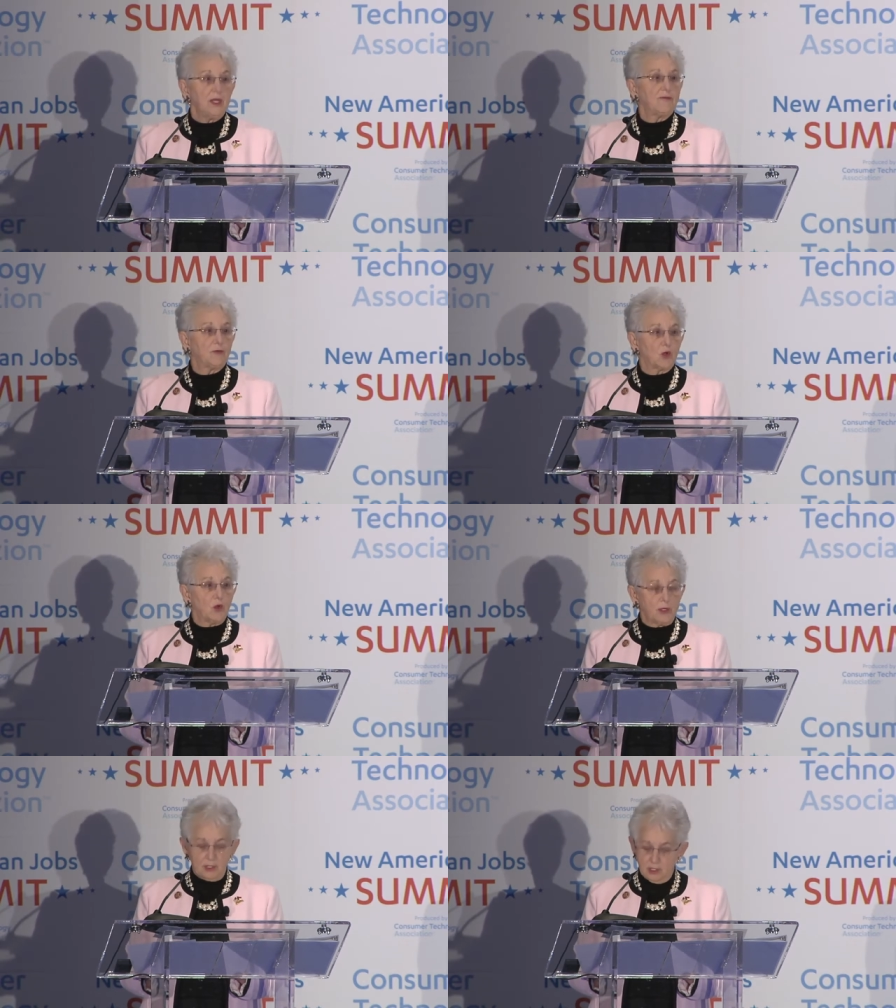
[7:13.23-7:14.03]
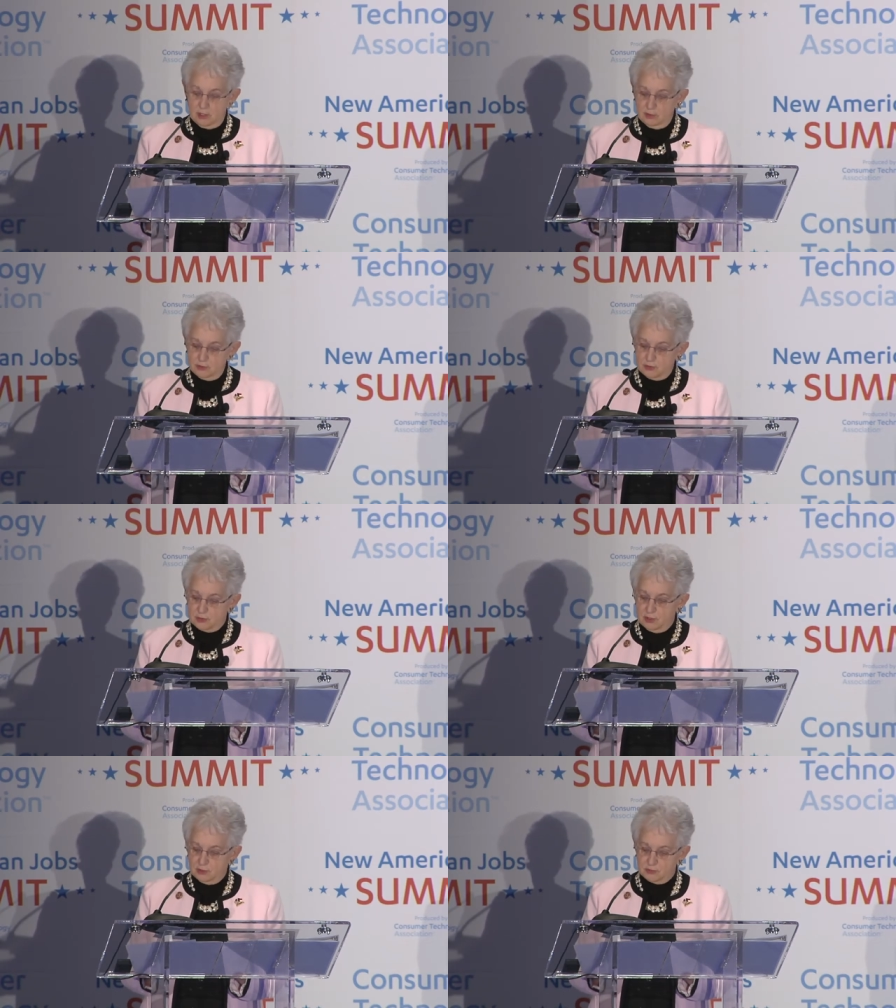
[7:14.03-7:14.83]
If we're going to close the
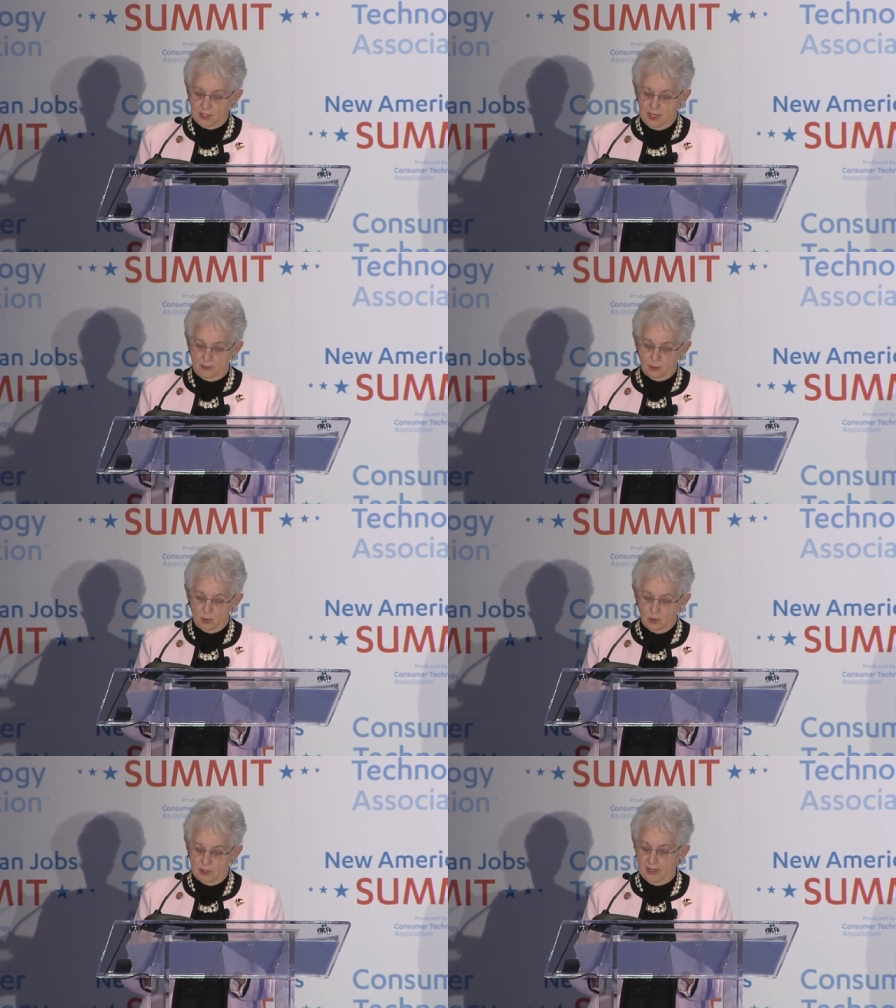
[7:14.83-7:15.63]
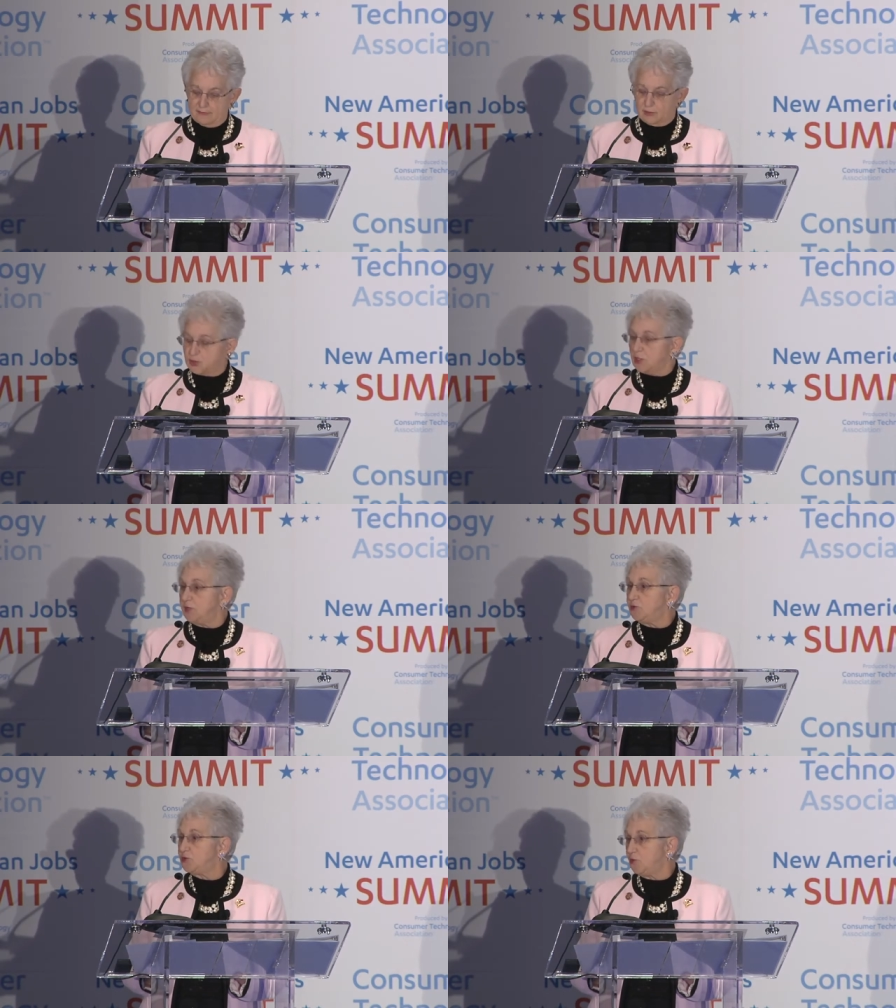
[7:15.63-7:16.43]
skills gap, we're going to have to
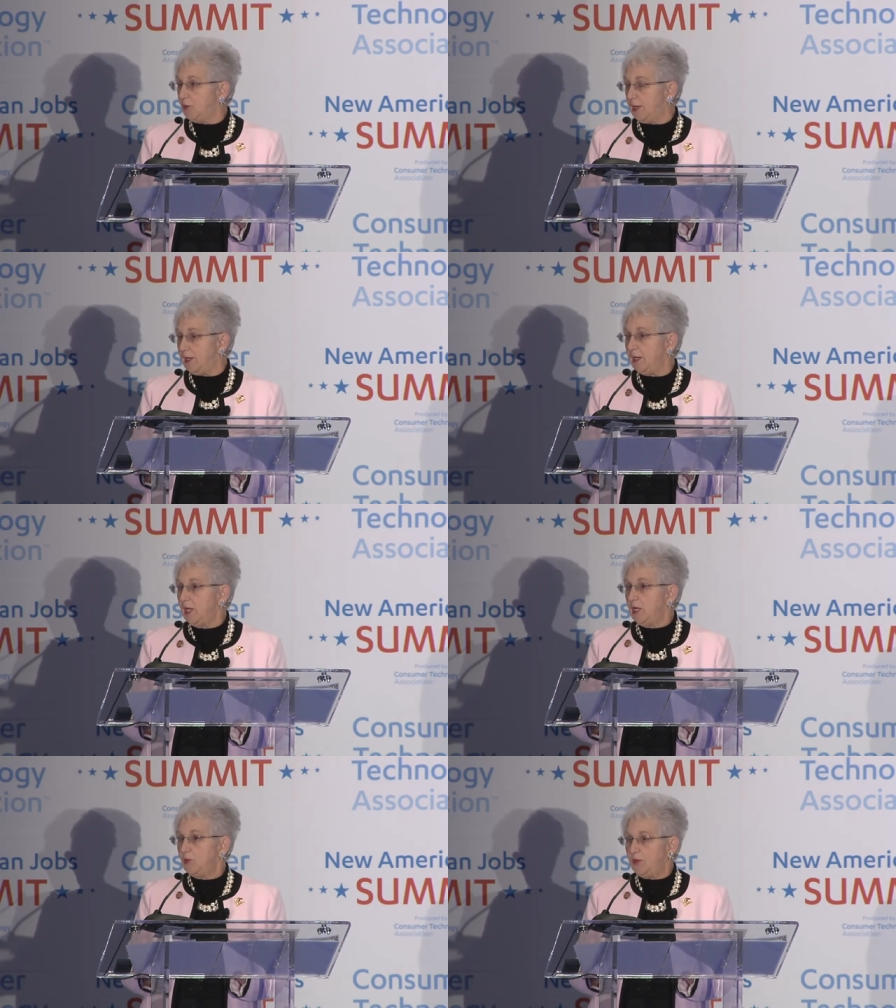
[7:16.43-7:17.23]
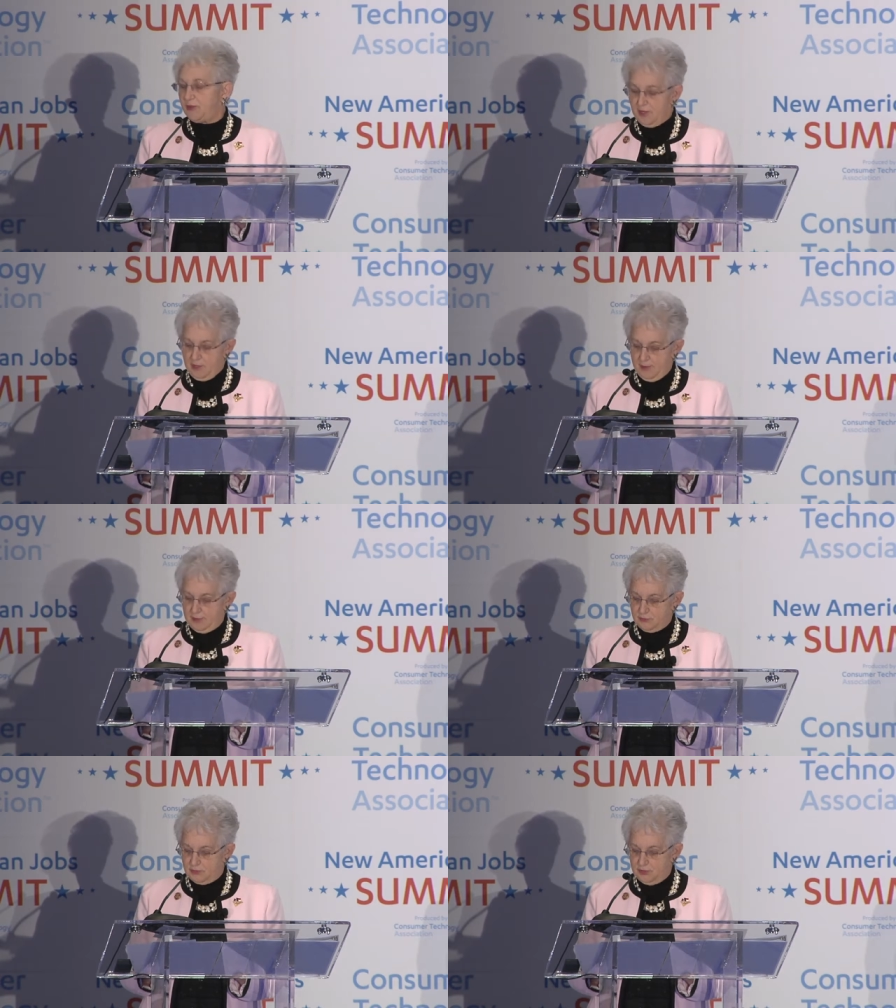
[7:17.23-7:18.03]
change the way we think
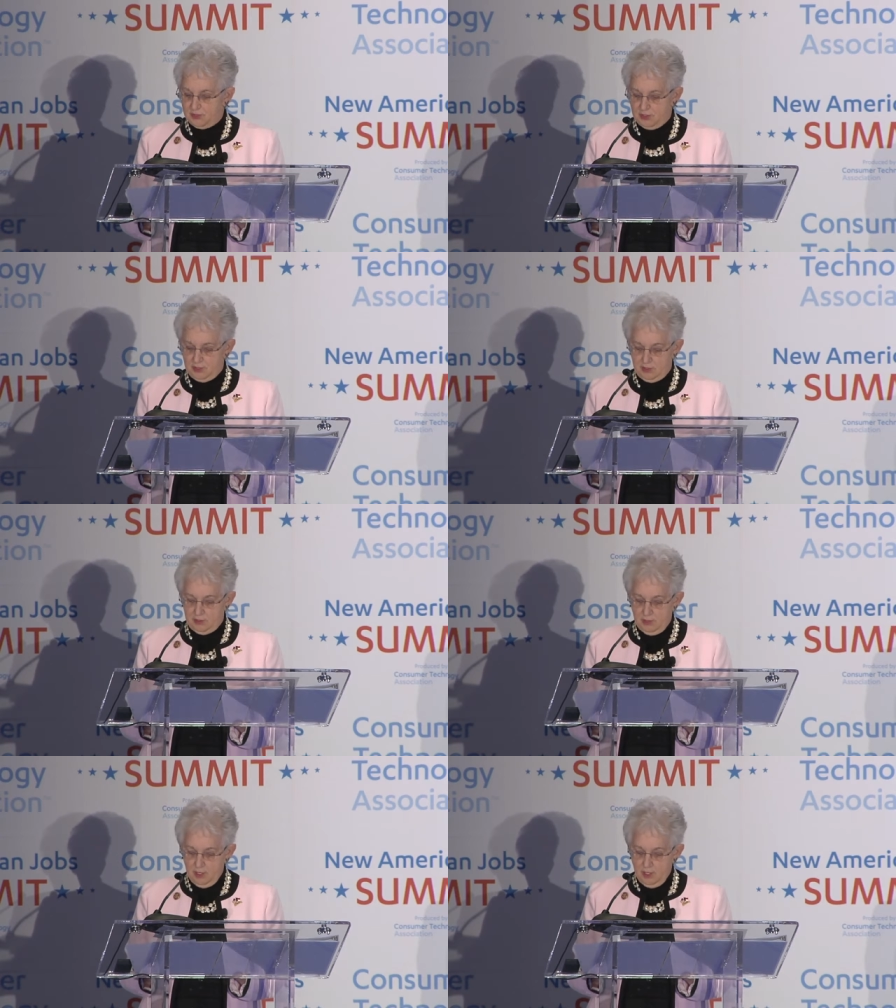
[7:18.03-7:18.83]
about CTE.